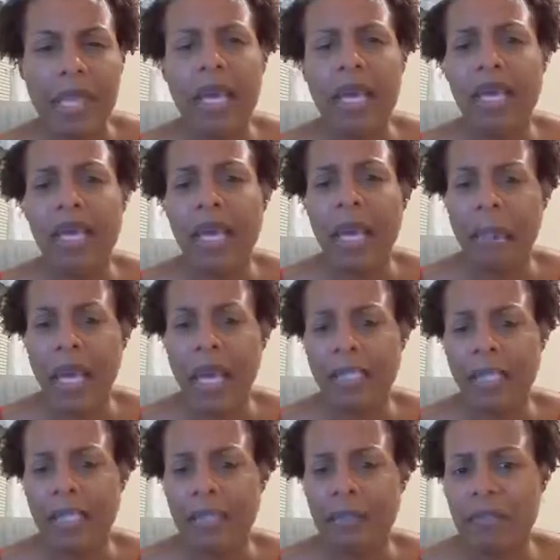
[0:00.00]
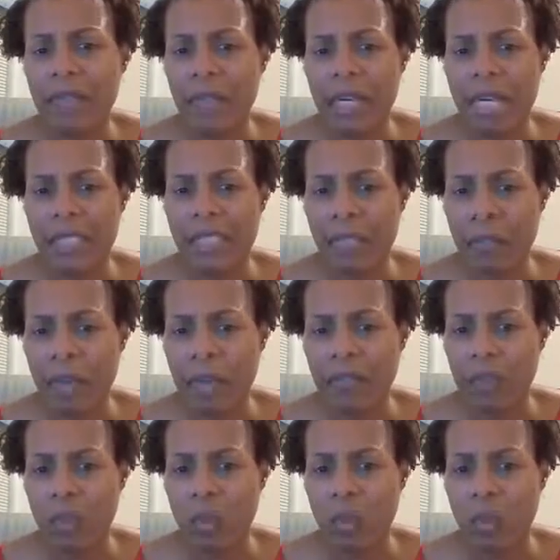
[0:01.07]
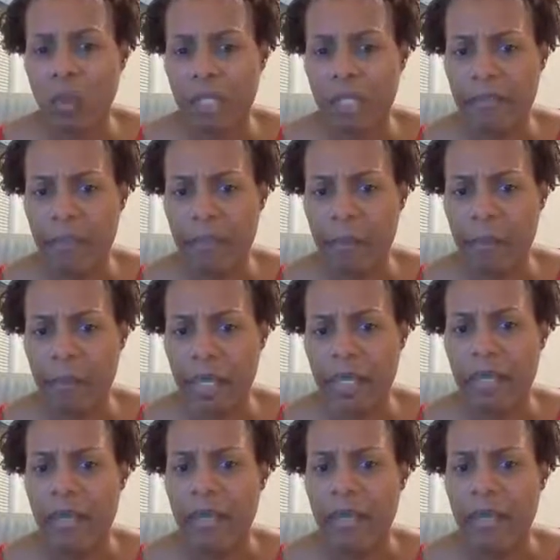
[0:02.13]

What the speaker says: And I'm asking for you guys to pray for the Woods family.